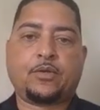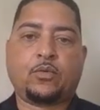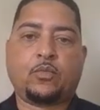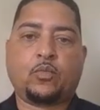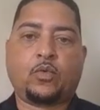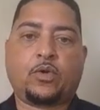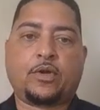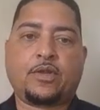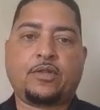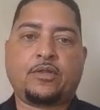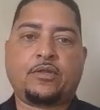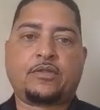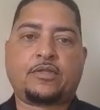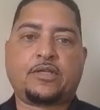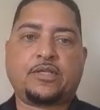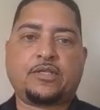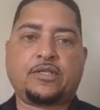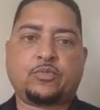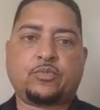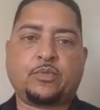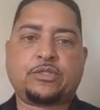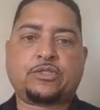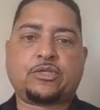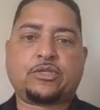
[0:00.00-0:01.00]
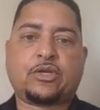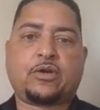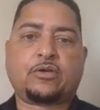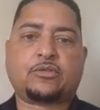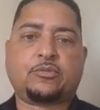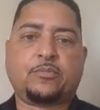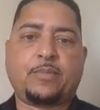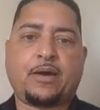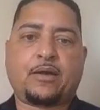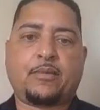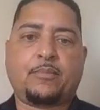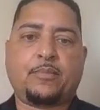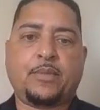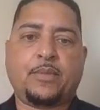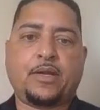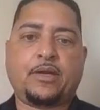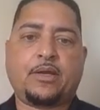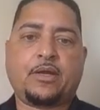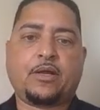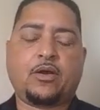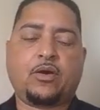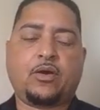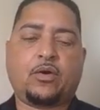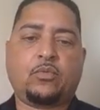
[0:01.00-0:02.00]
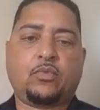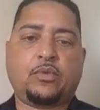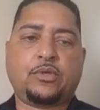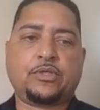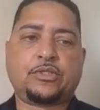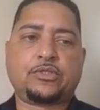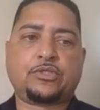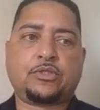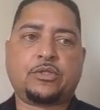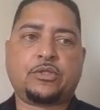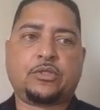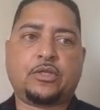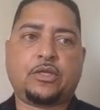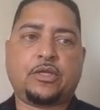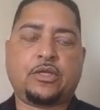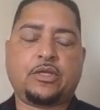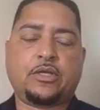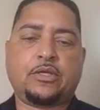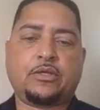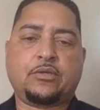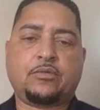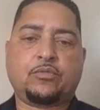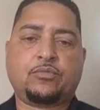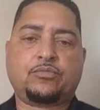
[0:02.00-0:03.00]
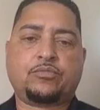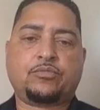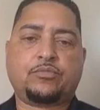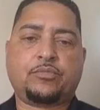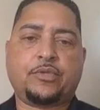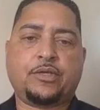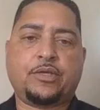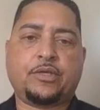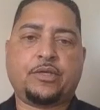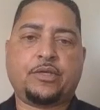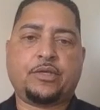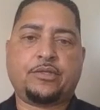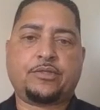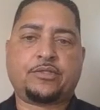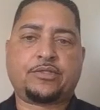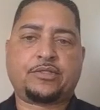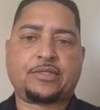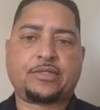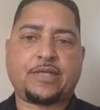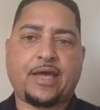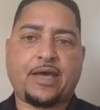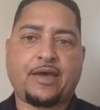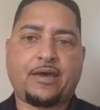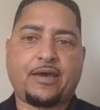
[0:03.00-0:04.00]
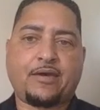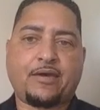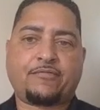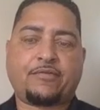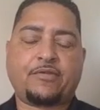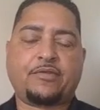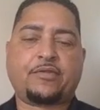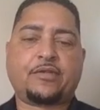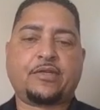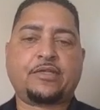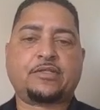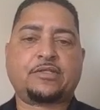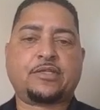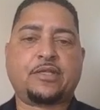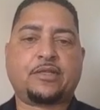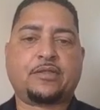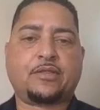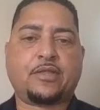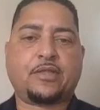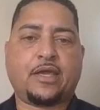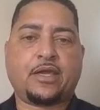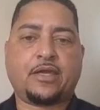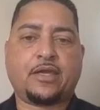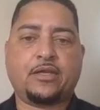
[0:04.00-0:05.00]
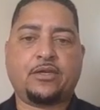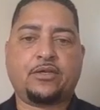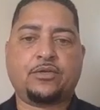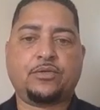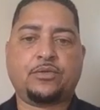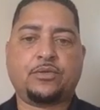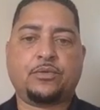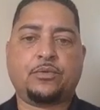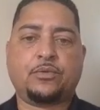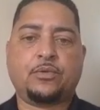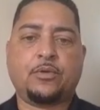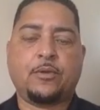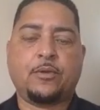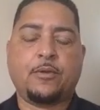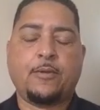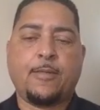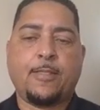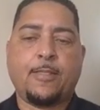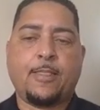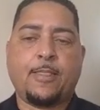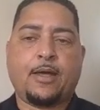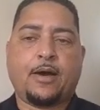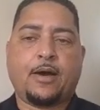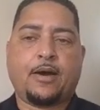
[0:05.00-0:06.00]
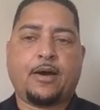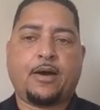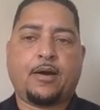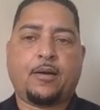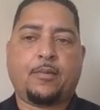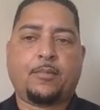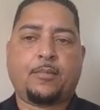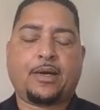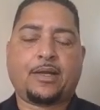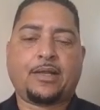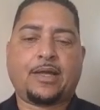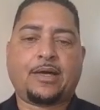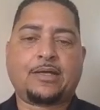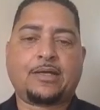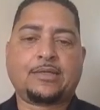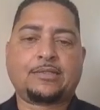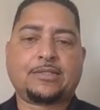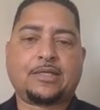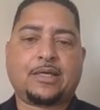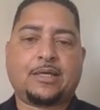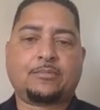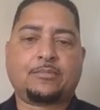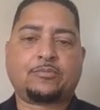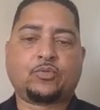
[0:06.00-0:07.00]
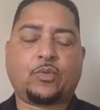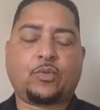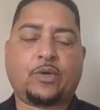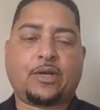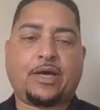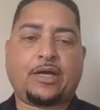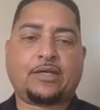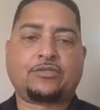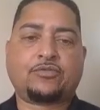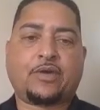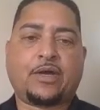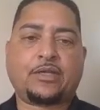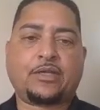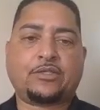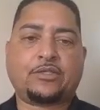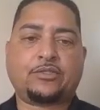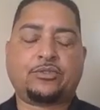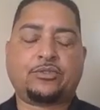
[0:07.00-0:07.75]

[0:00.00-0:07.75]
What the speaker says: One of the things we talked about a minute ago was the staff and things that they can do. A lot of times what I try to